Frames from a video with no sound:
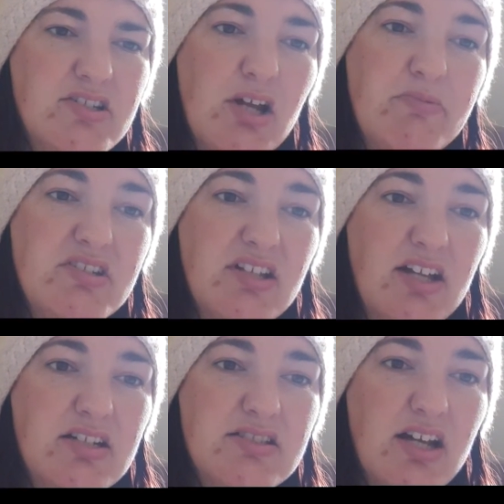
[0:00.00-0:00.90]
I hope you're
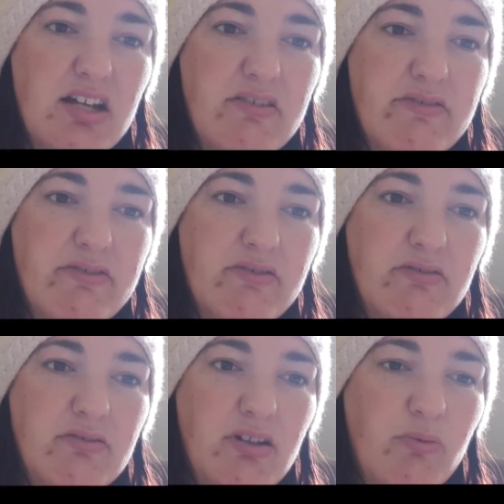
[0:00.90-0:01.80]
staying safe
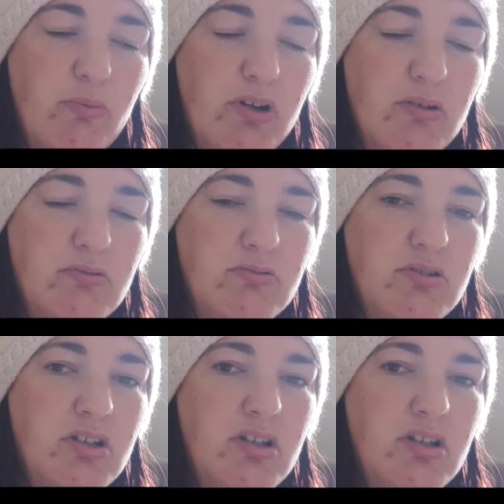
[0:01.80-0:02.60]
and well.